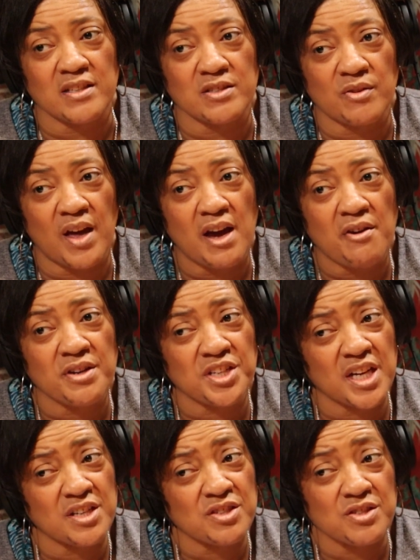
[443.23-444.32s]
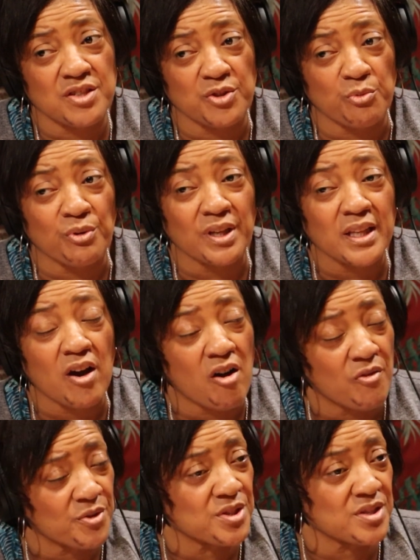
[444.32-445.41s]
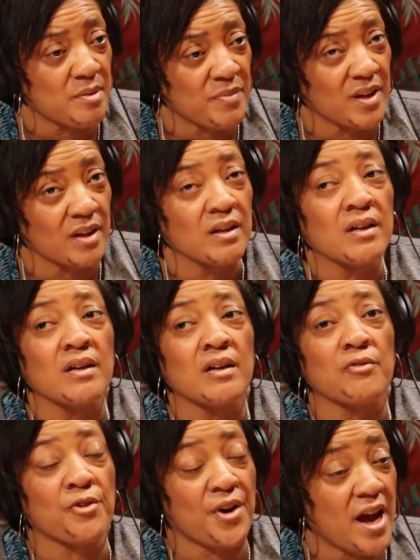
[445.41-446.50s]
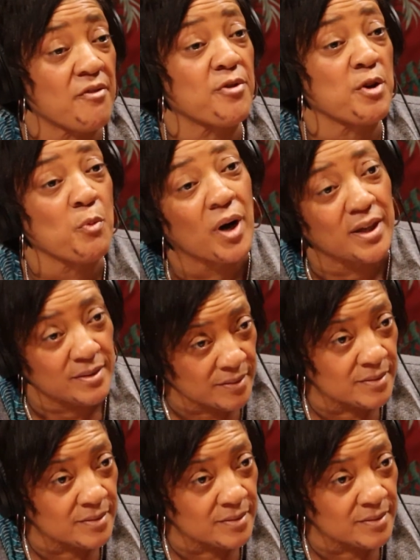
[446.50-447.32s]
So the Higher Education Center really offers something for everyone.